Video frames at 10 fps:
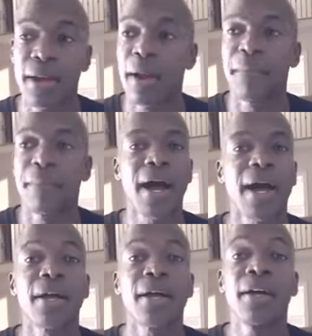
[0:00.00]

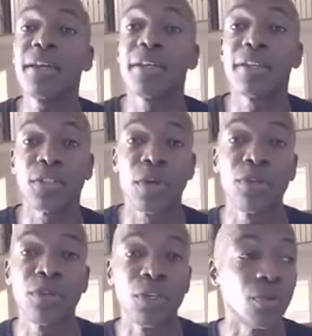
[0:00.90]
my goodness, what do
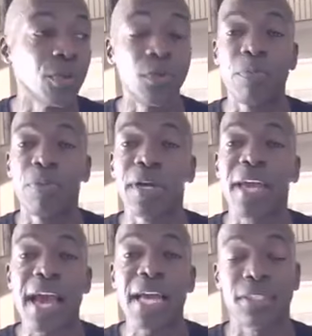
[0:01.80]
you do when you put
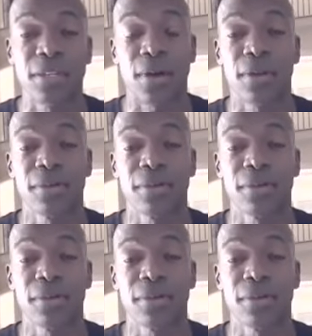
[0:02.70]
gas in the car?